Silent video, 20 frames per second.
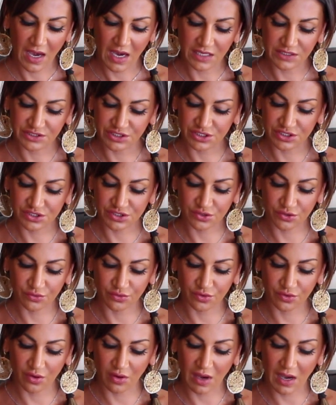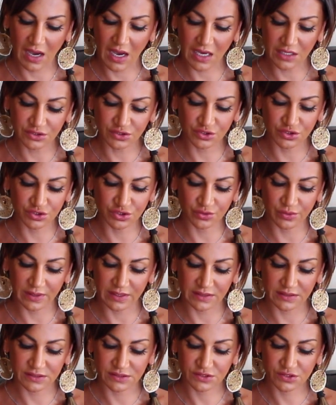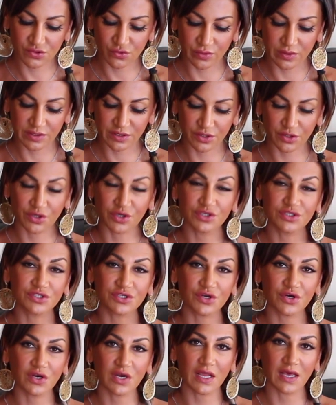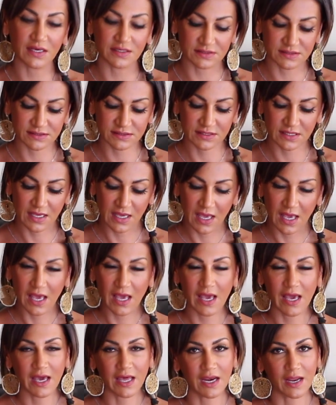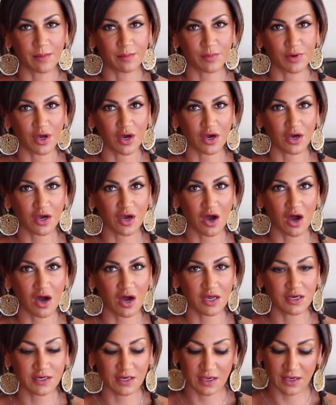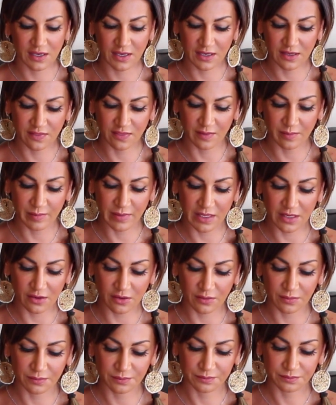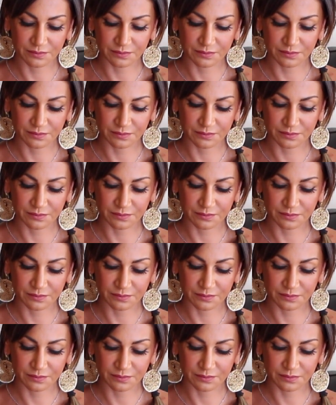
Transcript: I just don't know how to do it so it hurts her less, and I'm not caught in the middle.